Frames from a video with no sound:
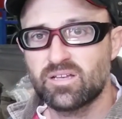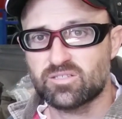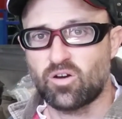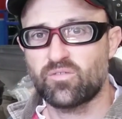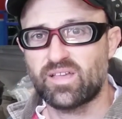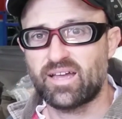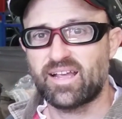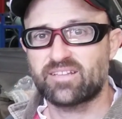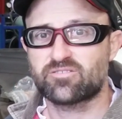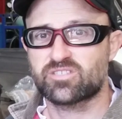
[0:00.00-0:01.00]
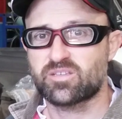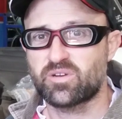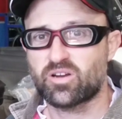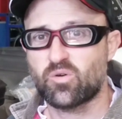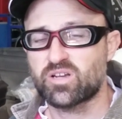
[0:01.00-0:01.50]
So hopefully that answers some
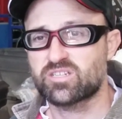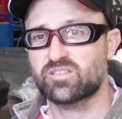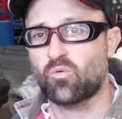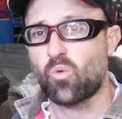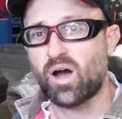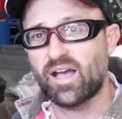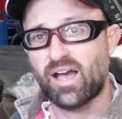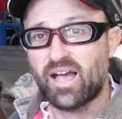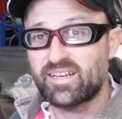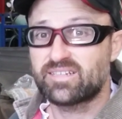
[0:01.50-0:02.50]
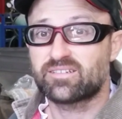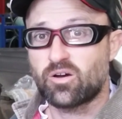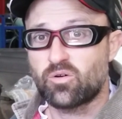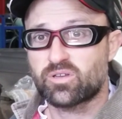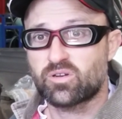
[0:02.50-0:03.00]
of your questions on why I didn't
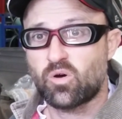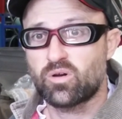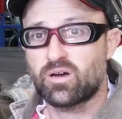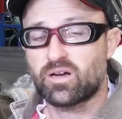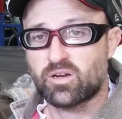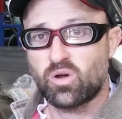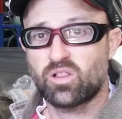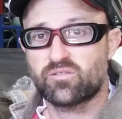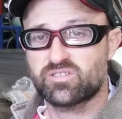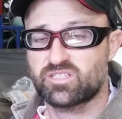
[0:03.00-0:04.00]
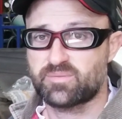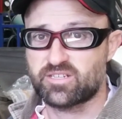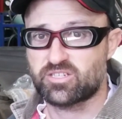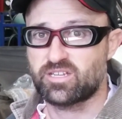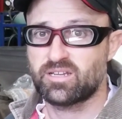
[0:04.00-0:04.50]
go with a coilover
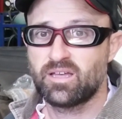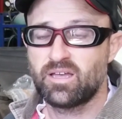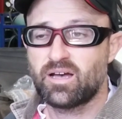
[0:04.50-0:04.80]
suspension,